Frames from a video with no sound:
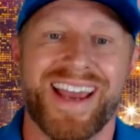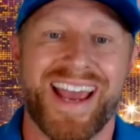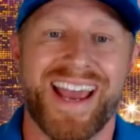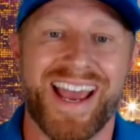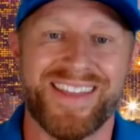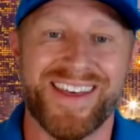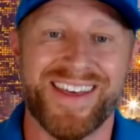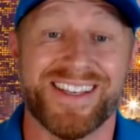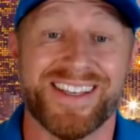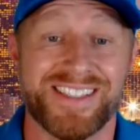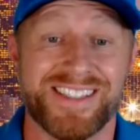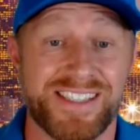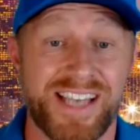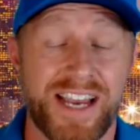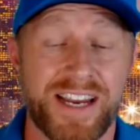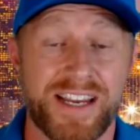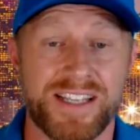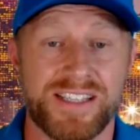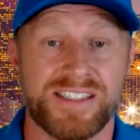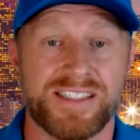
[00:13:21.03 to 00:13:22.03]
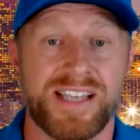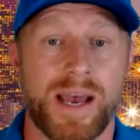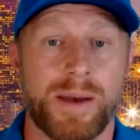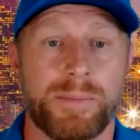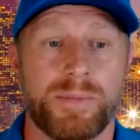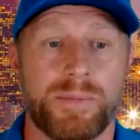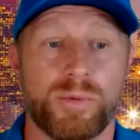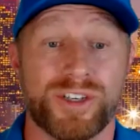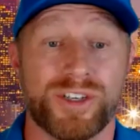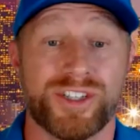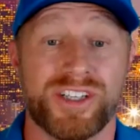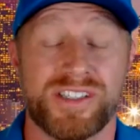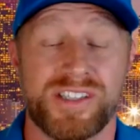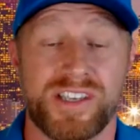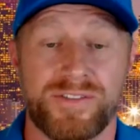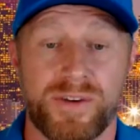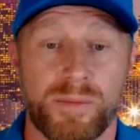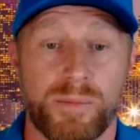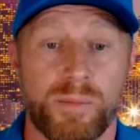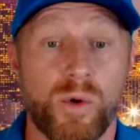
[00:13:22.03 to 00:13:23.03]
And then the second step, which is
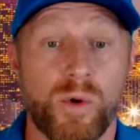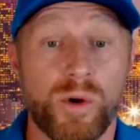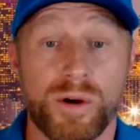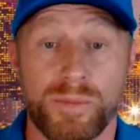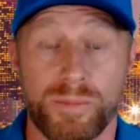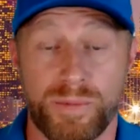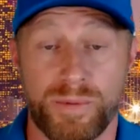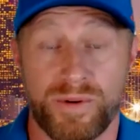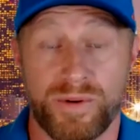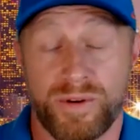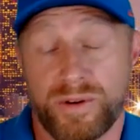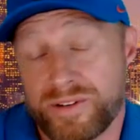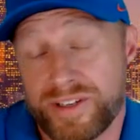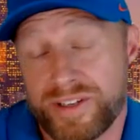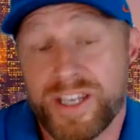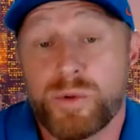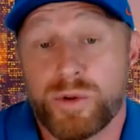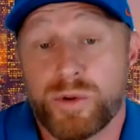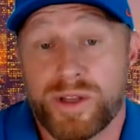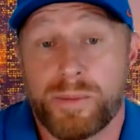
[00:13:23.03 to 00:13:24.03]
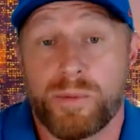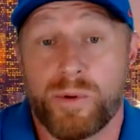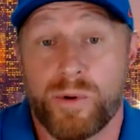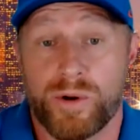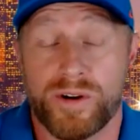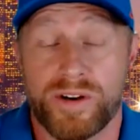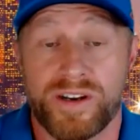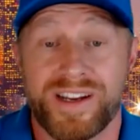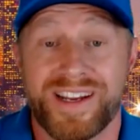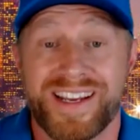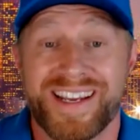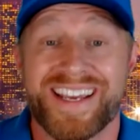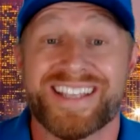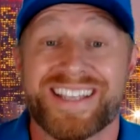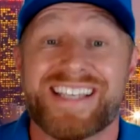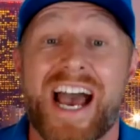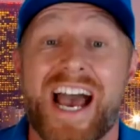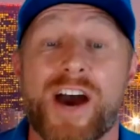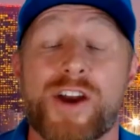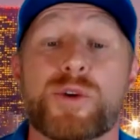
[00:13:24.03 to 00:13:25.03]
even more or equally important,
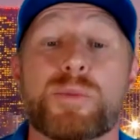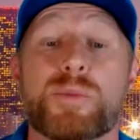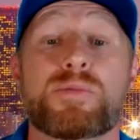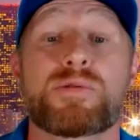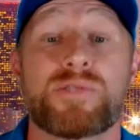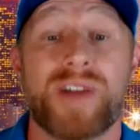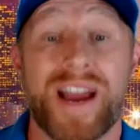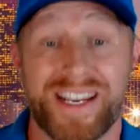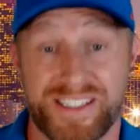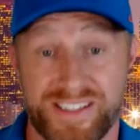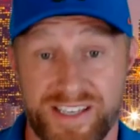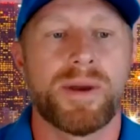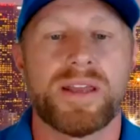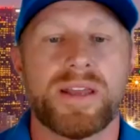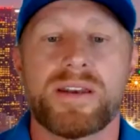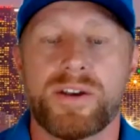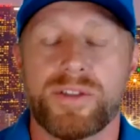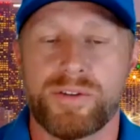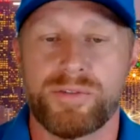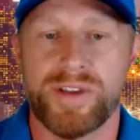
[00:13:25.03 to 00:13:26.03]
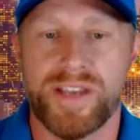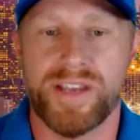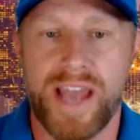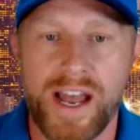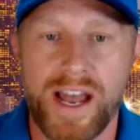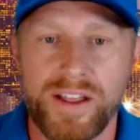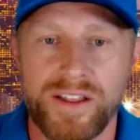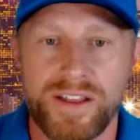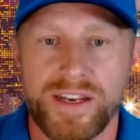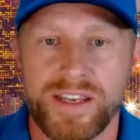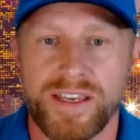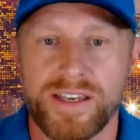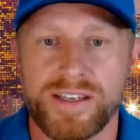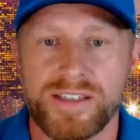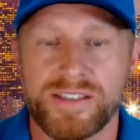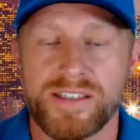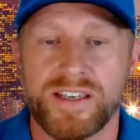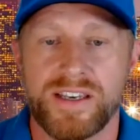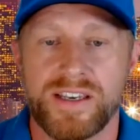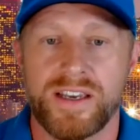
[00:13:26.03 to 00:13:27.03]
is how do you price it? But the reality
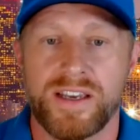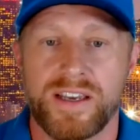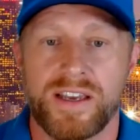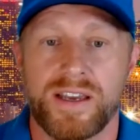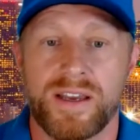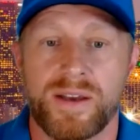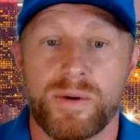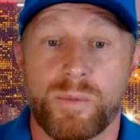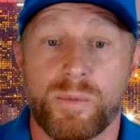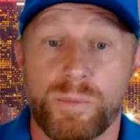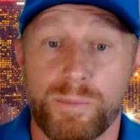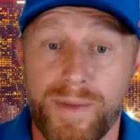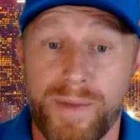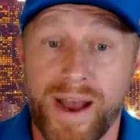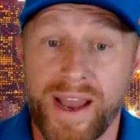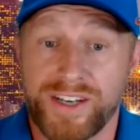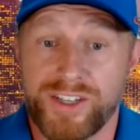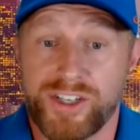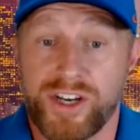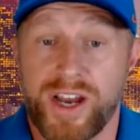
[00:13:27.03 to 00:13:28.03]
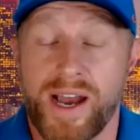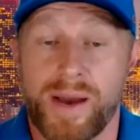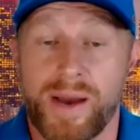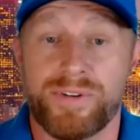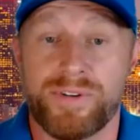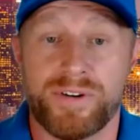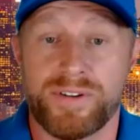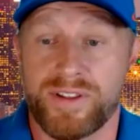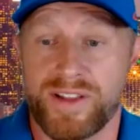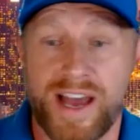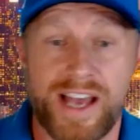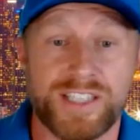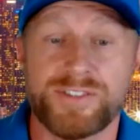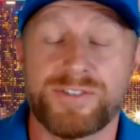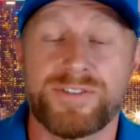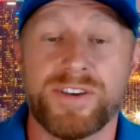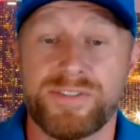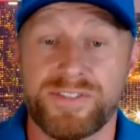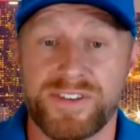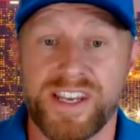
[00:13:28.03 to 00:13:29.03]
is, my job for the
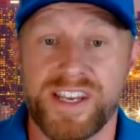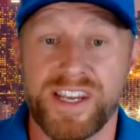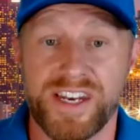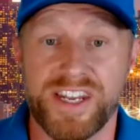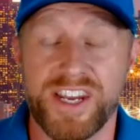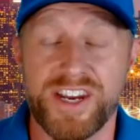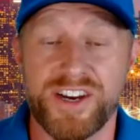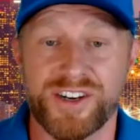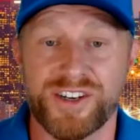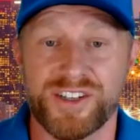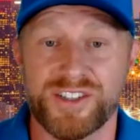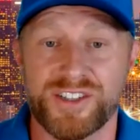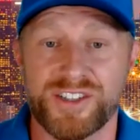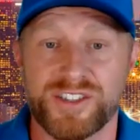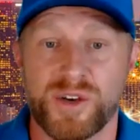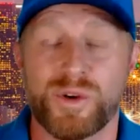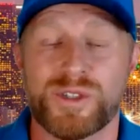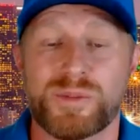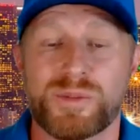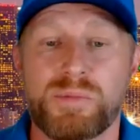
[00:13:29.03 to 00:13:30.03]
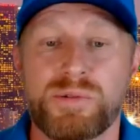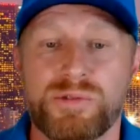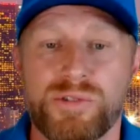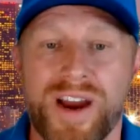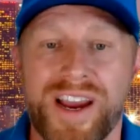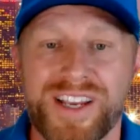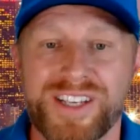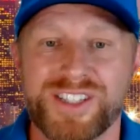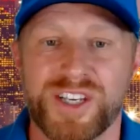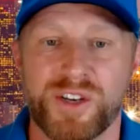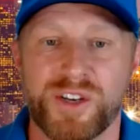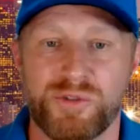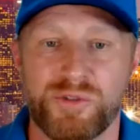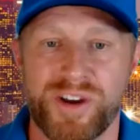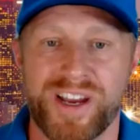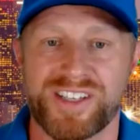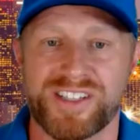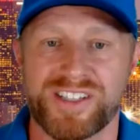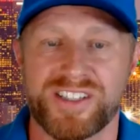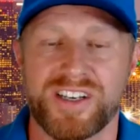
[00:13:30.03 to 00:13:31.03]
last 15 years was pricing
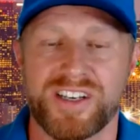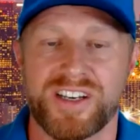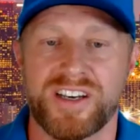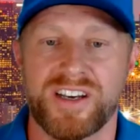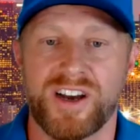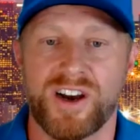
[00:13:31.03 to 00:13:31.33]
risk